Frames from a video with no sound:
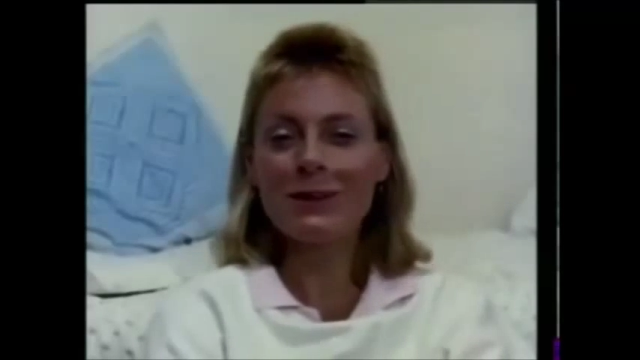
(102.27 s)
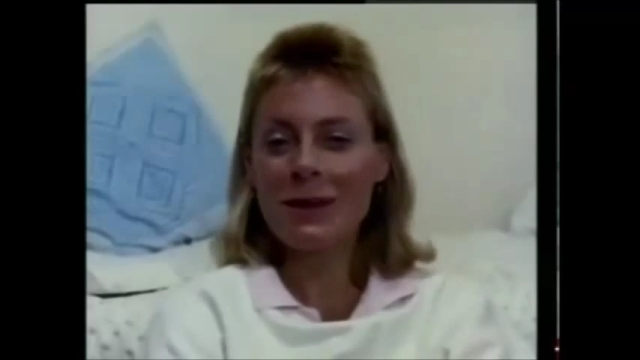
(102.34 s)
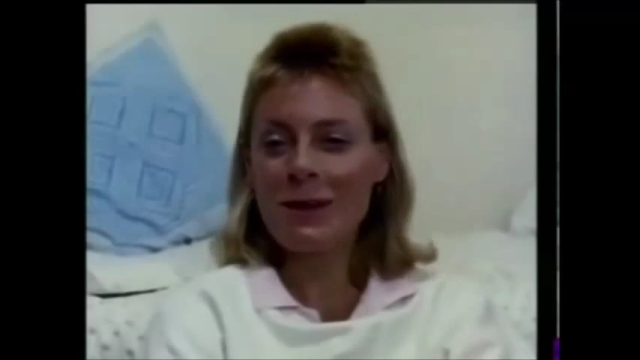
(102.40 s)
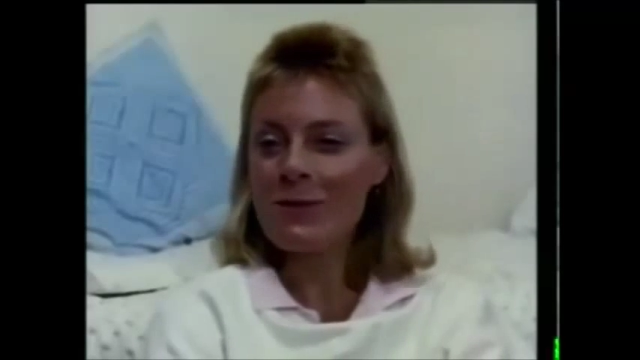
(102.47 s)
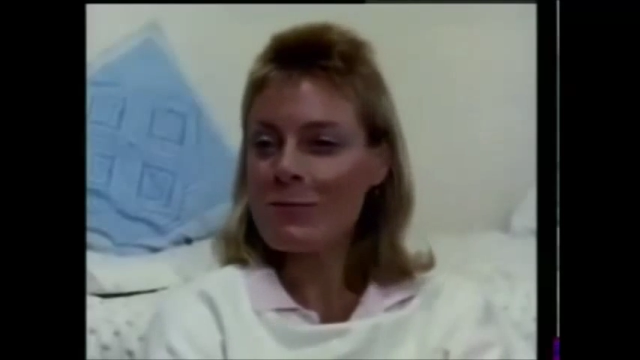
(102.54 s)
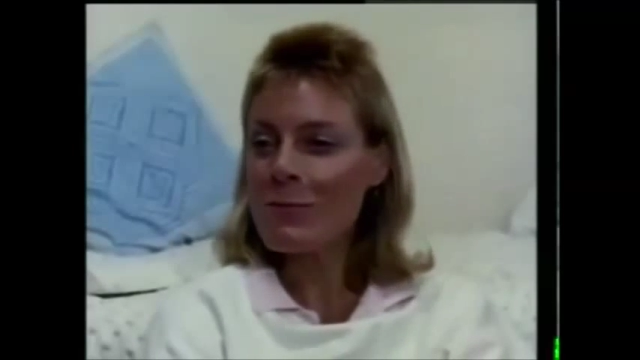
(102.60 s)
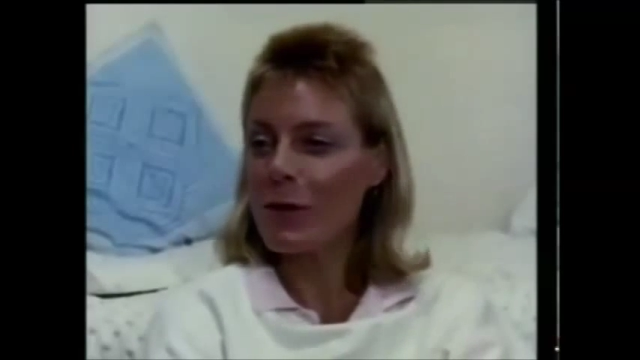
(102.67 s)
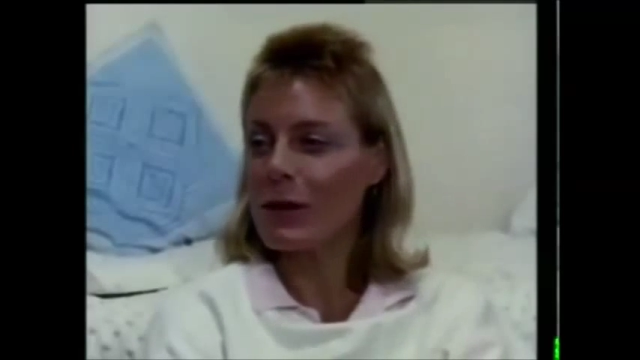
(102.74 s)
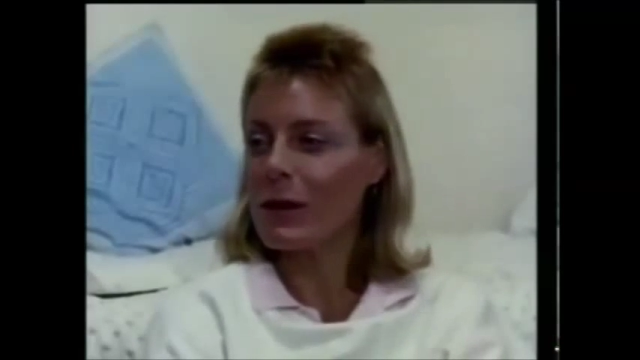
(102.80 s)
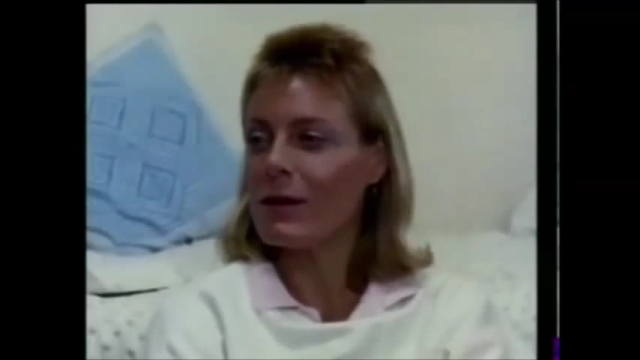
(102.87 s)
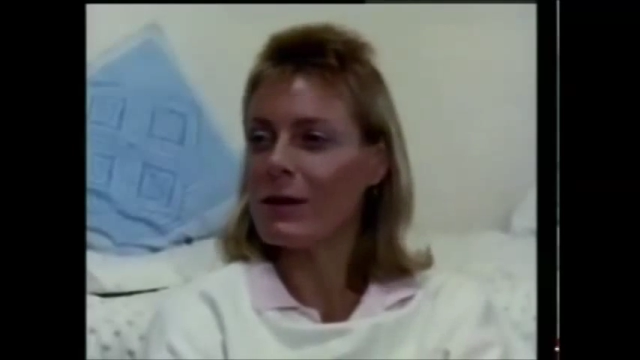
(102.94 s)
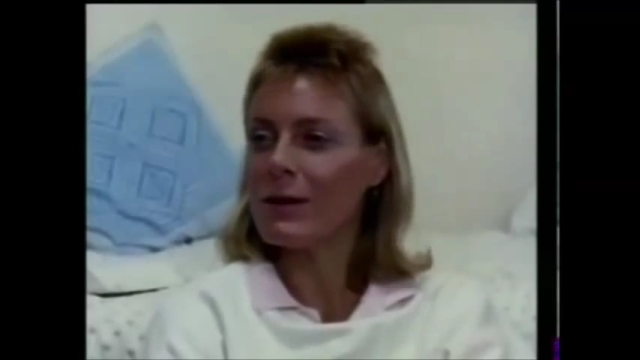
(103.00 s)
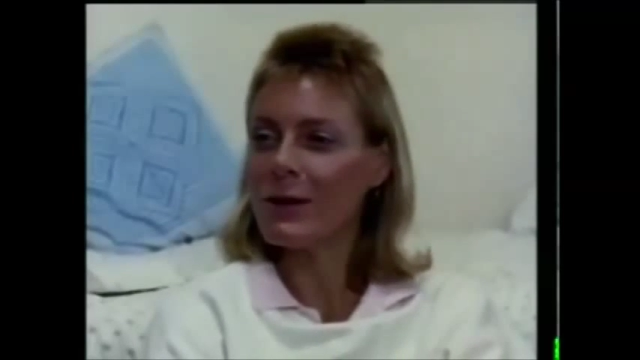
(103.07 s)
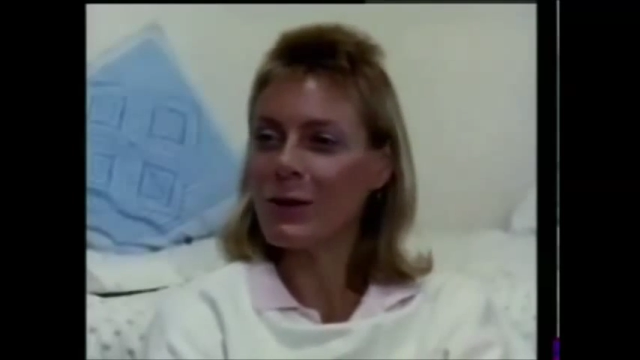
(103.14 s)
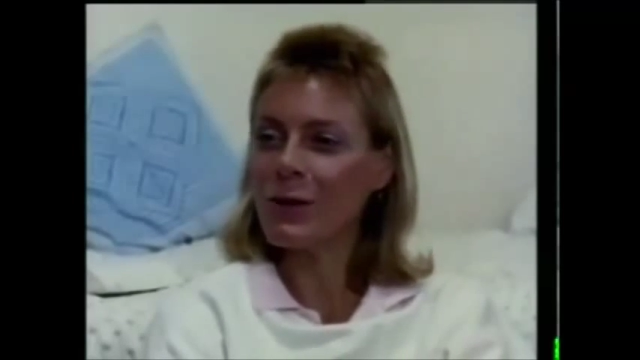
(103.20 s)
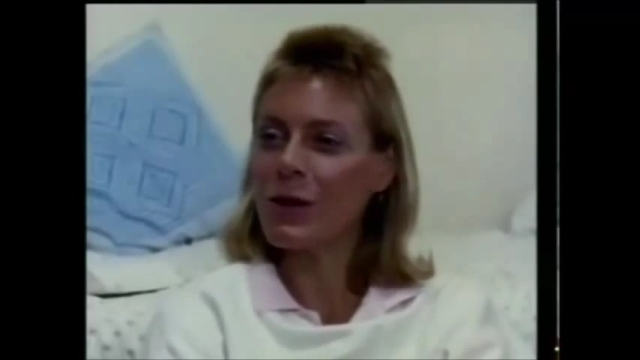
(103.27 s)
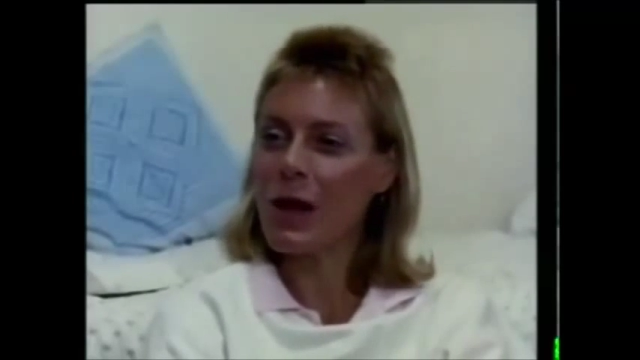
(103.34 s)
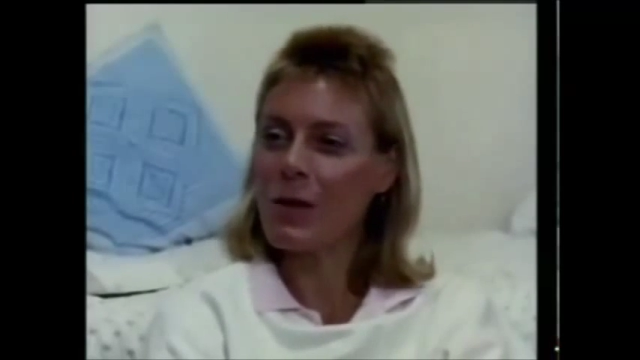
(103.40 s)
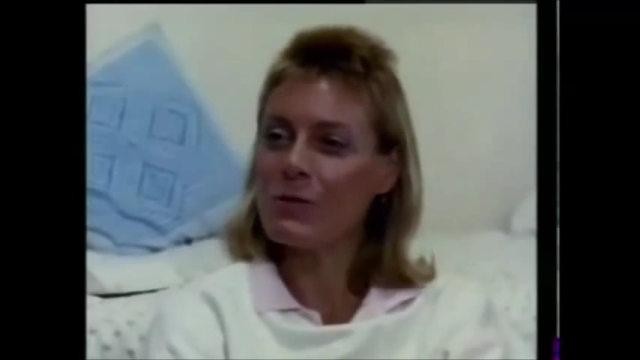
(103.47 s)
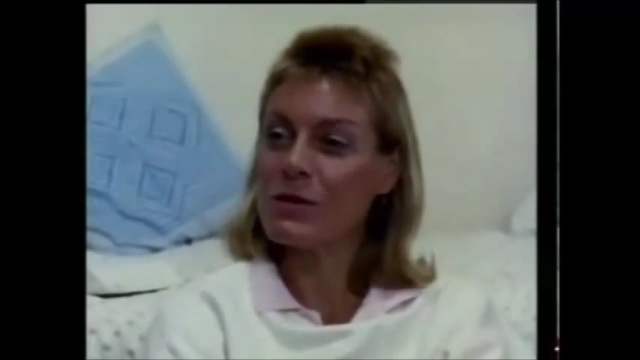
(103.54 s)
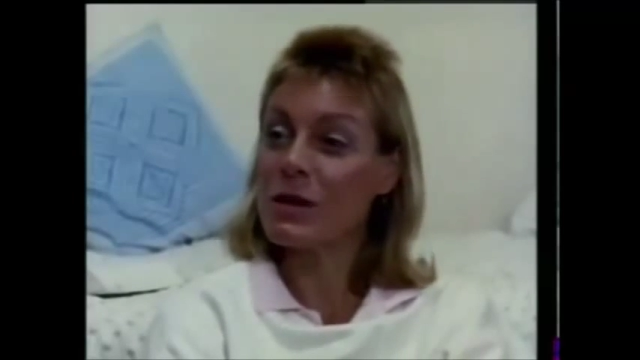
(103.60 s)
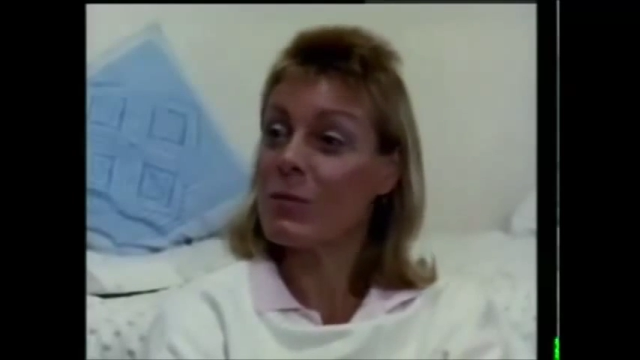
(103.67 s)
everybody who
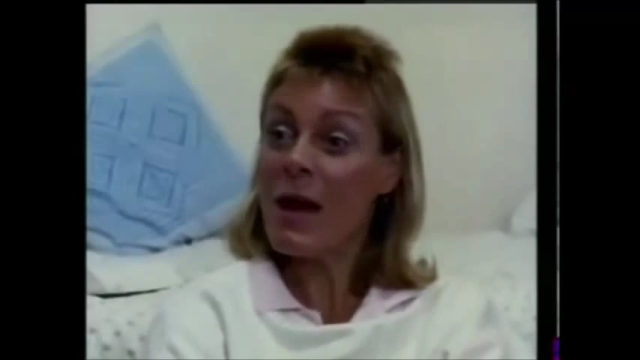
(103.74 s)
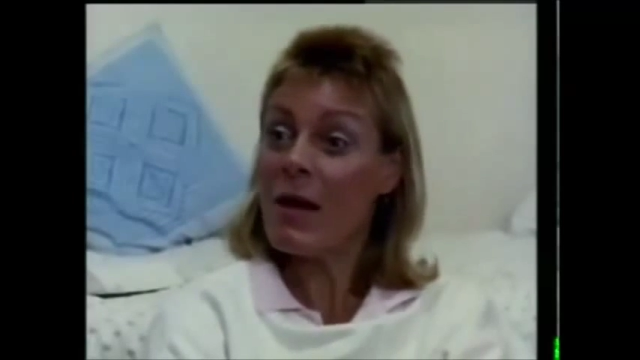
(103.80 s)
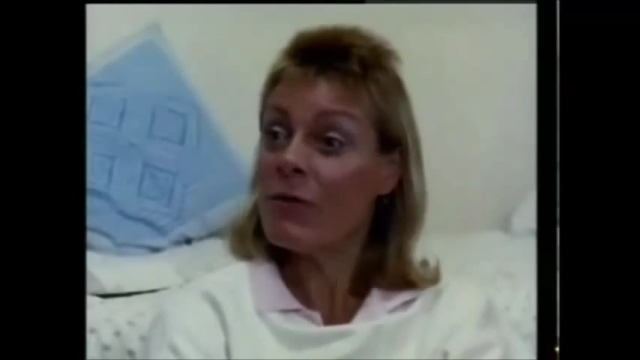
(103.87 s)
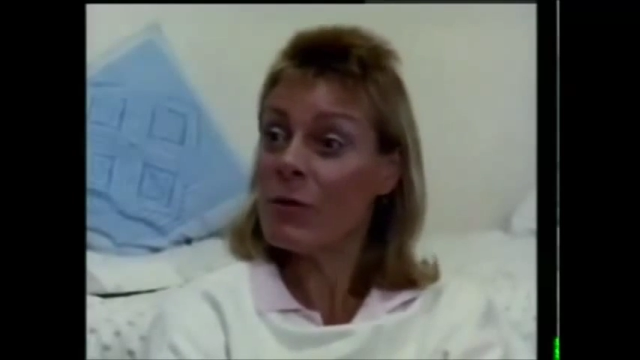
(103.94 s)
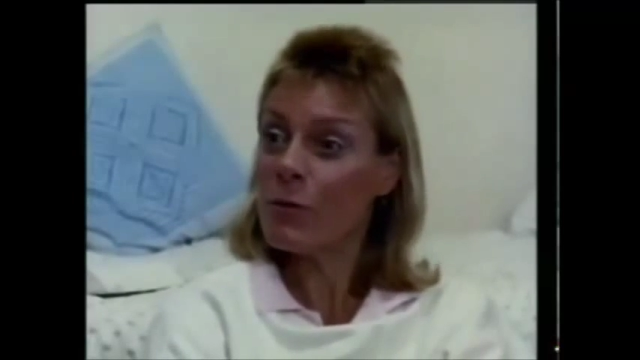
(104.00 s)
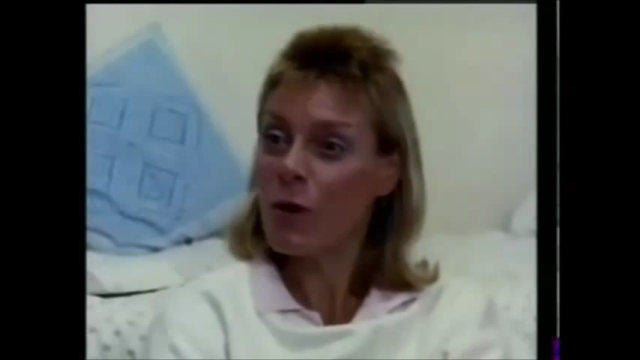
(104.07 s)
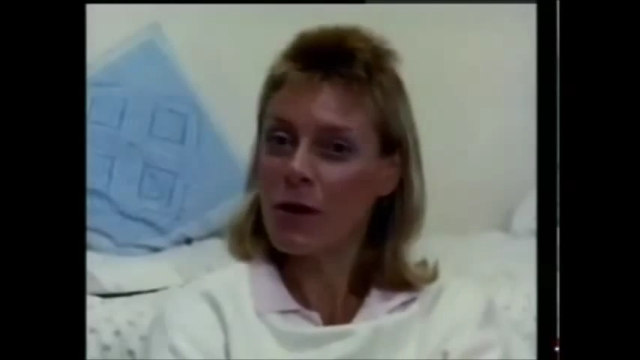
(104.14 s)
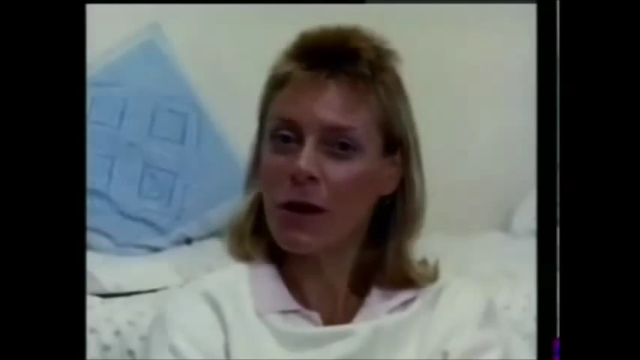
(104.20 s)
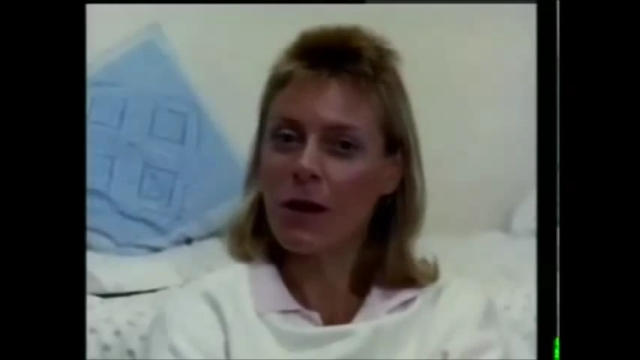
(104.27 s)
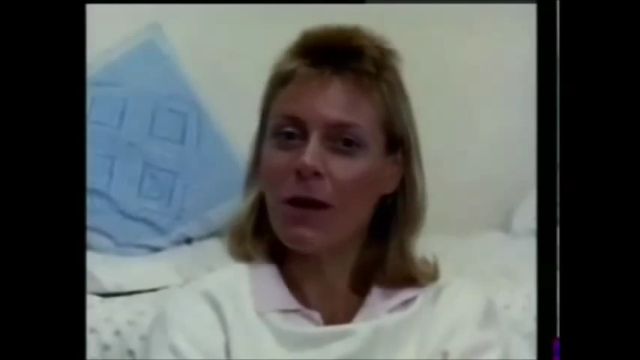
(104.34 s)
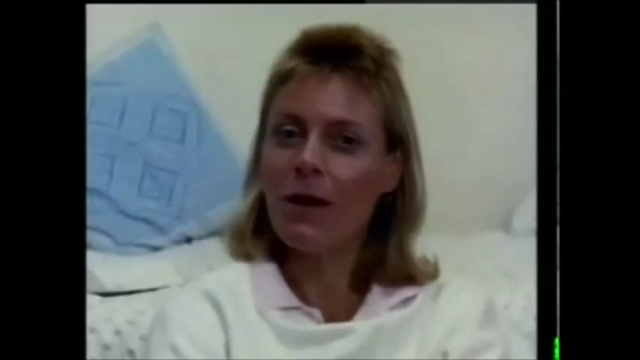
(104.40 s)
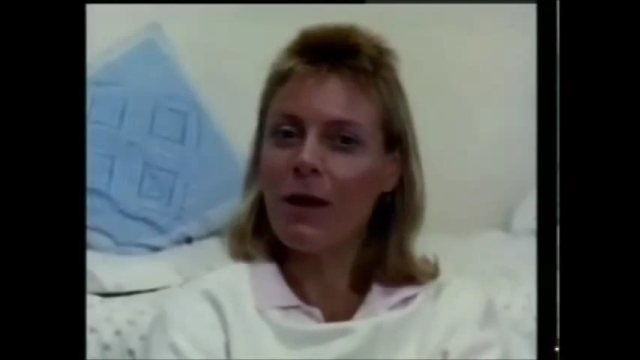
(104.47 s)
came to him, everybody.